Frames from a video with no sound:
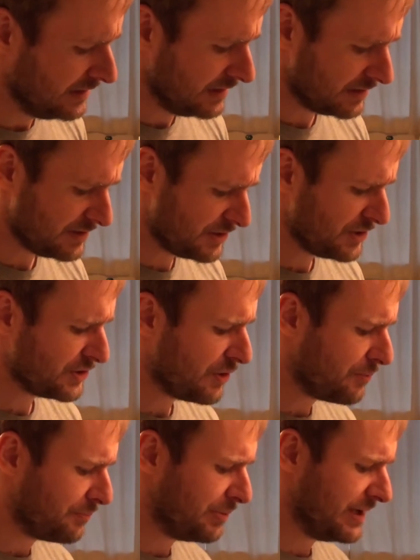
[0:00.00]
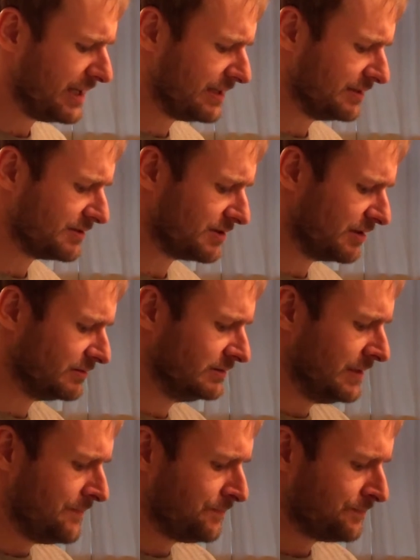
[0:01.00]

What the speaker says: because it's just so big and so